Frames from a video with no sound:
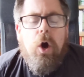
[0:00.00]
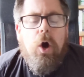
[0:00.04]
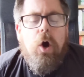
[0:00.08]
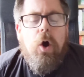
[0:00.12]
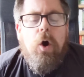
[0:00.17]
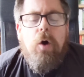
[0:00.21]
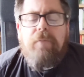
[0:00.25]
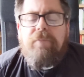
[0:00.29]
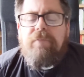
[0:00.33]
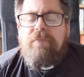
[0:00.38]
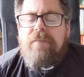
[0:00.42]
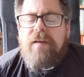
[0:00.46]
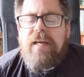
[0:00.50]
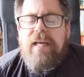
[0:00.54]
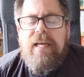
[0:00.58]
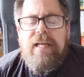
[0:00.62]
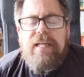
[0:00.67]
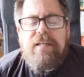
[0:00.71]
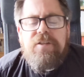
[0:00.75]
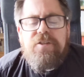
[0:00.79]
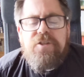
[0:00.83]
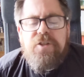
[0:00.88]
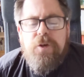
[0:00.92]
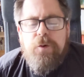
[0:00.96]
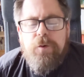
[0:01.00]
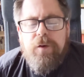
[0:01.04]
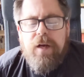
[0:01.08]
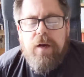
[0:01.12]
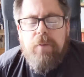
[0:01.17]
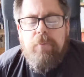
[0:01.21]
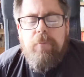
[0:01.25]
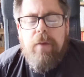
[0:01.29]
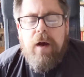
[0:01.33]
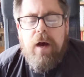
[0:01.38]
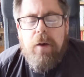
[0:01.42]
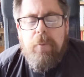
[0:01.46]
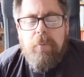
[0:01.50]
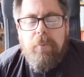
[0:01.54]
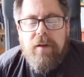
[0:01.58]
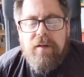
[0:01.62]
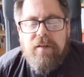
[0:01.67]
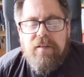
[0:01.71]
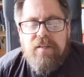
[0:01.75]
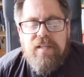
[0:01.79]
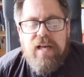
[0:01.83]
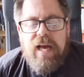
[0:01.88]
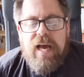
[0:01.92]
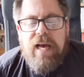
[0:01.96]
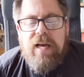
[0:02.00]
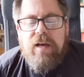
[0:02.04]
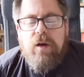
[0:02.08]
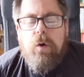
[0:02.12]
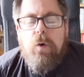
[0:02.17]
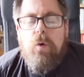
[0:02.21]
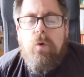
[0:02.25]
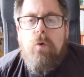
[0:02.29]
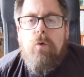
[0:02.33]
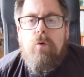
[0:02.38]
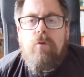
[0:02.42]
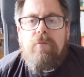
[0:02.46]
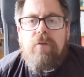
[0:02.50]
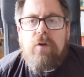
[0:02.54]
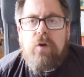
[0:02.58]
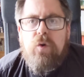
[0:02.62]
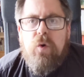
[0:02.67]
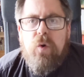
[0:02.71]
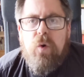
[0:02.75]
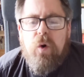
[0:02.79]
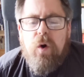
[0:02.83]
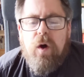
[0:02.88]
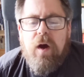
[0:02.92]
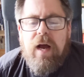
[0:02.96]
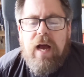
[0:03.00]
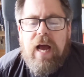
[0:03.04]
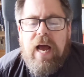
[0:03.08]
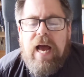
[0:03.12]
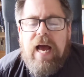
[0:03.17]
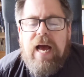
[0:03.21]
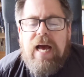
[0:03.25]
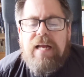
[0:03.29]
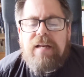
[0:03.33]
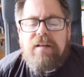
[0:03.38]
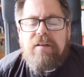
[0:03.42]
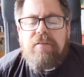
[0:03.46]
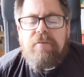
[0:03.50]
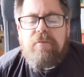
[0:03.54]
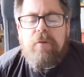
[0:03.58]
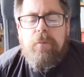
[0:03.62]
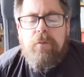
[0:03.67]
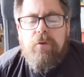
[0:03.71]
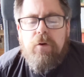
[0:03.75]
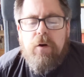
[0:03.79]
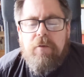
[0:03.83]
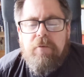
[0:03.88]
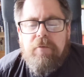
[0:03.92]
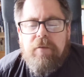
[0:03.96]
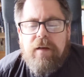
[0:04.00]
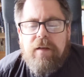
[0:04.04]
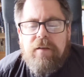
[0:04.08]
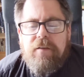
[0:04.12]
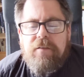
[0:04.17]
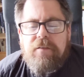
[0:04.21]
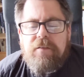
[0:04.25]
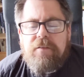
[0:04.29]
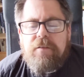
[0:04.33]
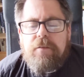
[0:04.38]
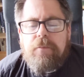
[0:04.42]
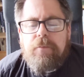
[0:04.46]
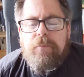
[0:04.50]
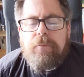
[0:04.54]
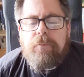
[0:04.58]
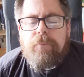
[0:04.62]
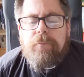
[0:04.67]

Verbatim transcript: On these two commandments hang all the law and the prophets.